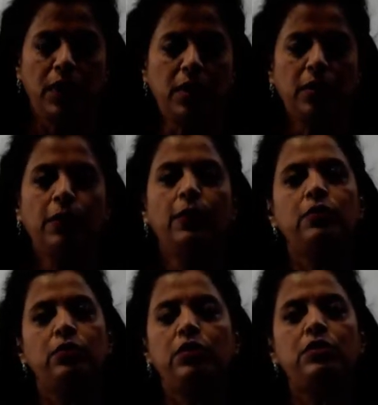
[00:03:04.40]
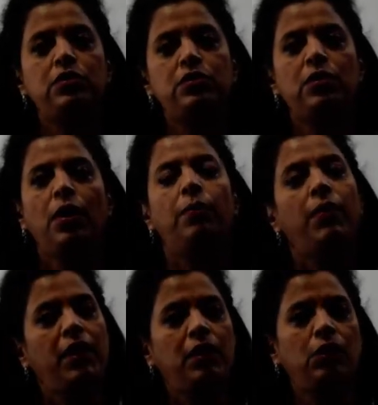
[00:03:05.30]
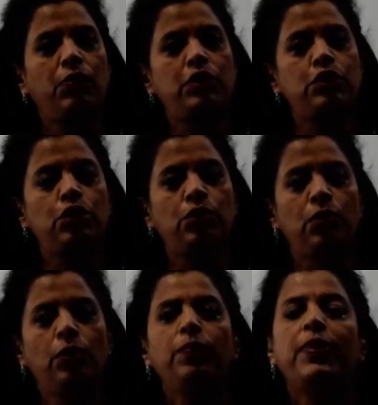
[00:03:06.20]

Right? So this is my request to you,